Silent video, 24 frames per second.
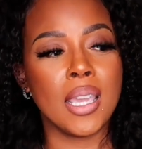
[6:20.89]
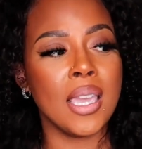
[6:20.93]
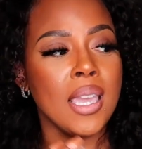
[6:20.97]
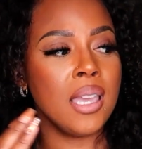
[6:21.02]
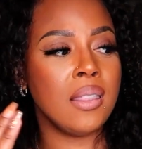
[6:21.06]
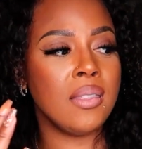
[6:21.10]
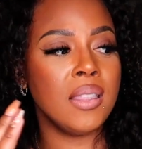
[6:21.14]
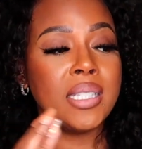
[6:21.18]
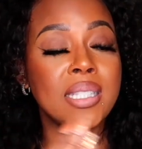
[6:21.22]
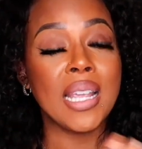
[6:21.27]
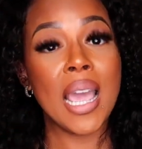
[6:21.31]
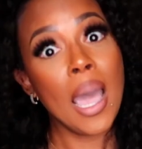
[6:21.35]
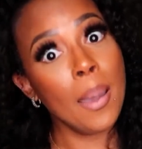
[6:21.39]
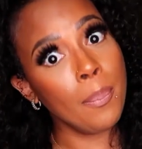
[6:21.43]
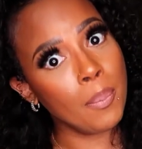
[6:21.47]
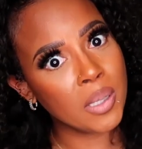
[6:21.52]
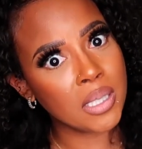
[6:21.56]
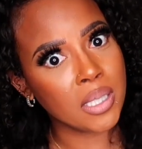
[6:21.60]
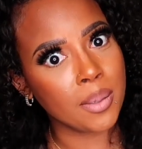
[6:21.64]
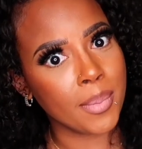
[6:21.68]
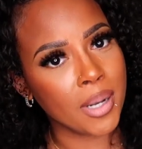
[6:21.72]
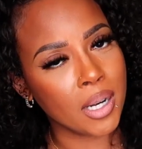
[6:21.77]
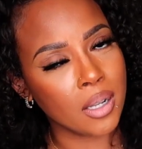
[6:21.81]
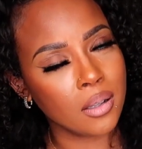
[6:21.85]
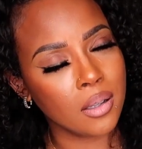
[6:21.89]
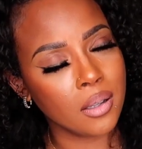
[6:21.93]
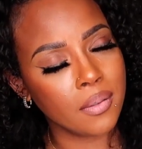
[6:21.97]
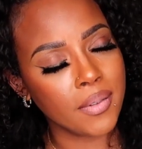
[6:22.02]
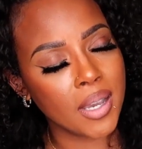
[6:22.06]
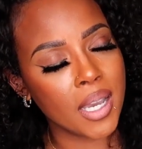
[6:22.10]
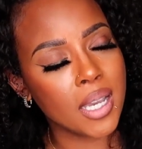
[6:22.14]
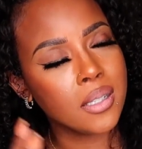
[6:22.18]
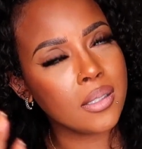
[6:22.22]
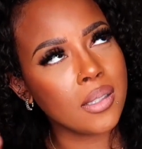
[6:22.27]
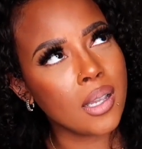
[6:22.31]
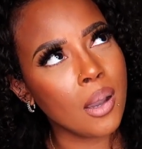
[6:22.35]
And this app isn't medical
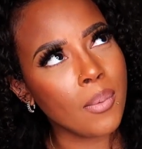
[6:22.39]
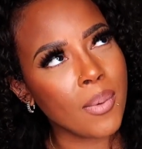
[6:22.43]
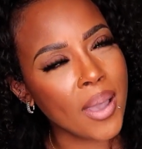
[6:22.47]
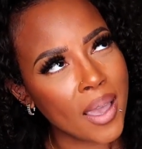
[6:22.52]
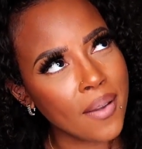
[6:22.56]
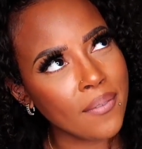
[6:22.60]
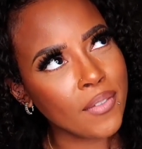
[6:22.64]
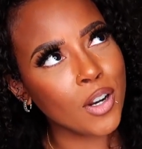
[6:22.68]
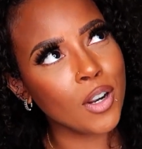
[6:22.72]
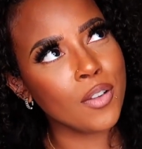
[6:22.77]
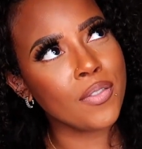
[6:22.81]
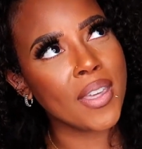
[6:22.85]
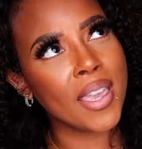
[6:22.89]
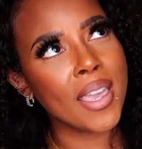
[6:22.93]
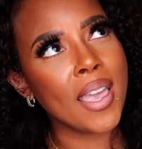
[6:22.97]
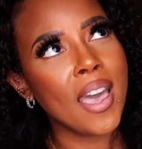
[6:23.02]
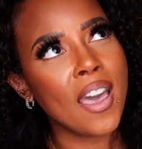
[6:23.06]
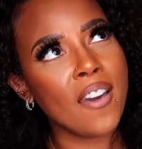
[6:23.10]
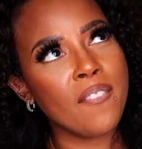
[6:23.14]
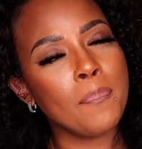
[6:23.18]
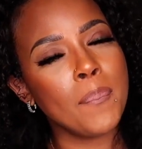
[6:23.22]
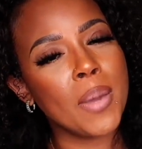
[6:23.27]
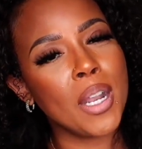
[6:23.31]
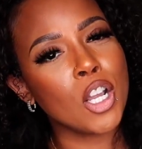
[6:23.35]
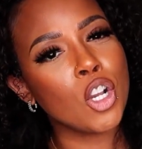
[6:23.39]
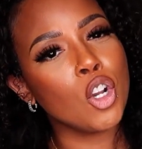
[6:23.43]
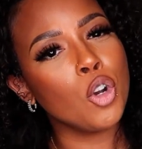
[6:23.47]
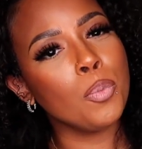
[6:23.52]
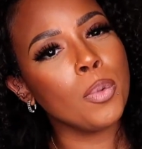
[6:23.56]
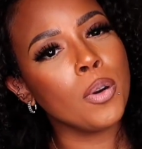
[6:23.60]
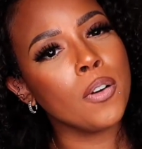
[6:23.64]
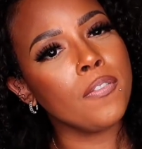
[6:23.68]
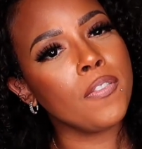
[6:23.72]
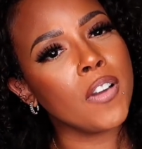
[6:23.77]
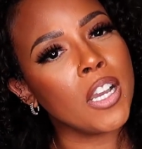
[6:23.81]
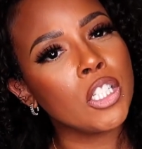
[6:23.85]
advice. However, they have medical
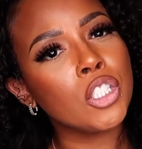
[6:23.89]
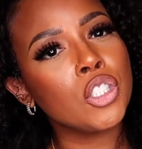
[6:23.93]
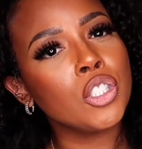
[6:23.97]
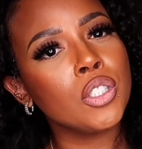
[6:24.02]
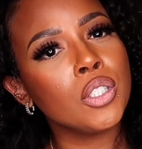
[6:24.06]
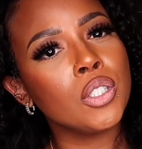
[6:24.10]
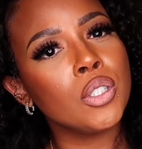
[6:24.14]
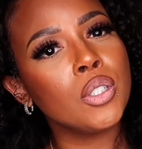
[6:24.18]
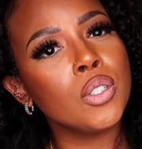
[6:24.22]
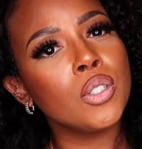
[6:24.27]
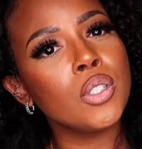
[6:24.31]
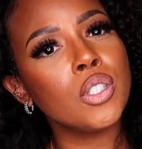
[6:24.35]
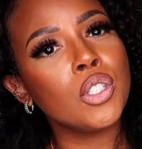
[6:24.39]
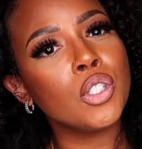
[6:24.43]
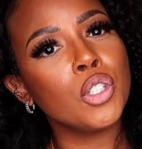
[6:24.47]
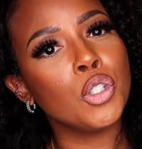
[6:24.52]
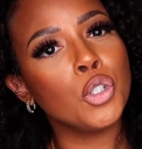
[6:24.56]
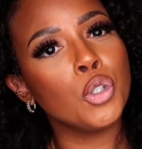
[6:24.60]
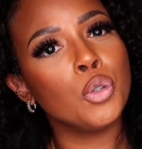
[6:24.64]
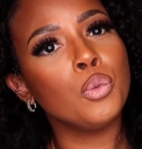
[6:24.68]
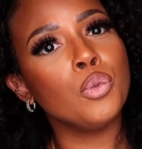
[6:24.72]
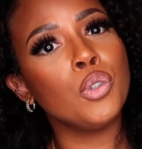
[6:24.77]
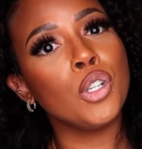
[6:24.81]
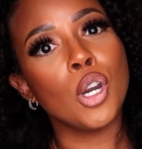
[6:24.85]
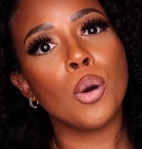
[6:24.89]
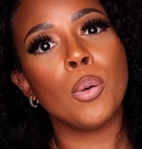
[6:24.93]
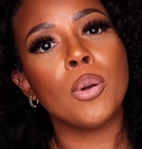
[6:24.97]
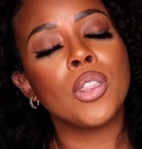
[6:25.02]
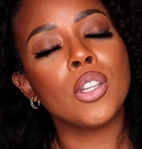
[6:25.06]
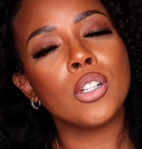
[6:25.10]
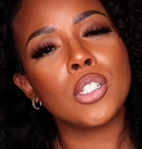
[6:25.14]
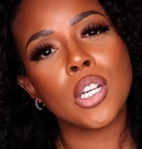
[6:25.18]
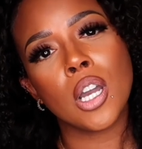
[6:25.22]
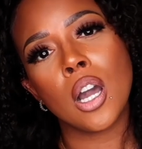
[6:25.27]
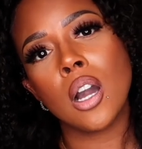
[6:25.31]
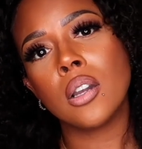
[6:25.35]
professionals who know what
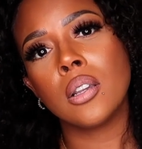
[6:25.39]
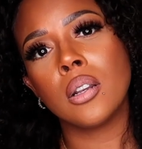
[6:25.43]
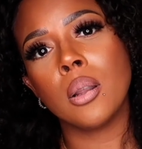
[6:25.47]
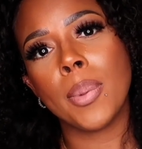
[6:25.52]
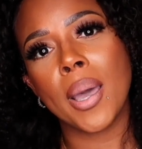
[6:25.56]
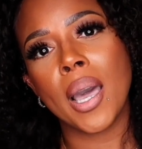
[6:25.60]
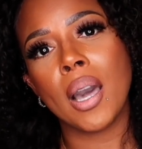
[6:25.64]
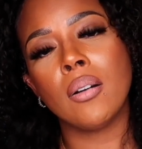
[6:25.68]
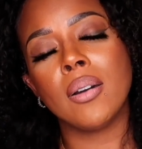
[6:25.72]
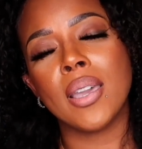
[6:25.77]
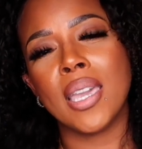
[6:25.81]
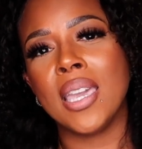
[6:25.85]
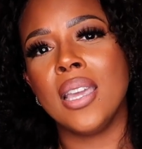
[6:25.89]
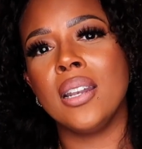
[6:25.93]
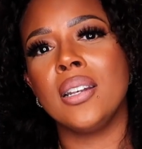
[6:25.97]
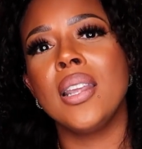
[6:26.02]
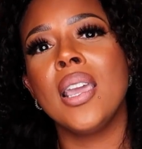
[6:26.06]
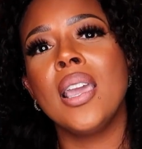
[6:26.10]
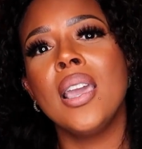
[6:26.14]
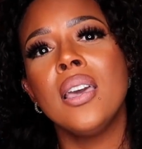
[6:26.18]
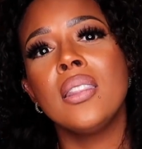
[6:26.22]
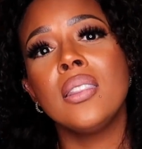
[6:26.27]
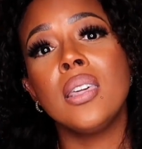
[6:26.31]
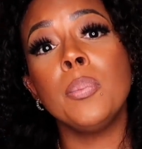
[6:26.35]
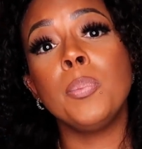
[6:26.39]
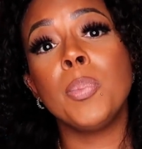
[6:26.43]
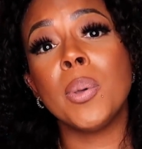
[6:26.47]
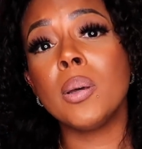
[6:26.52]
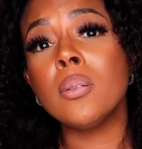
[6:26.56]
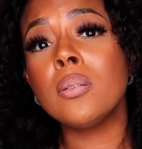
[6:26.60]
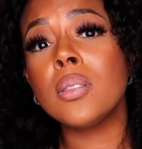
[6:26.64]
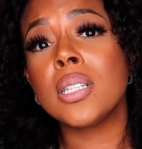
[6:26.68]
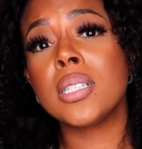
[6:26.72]
they're talking about, and they built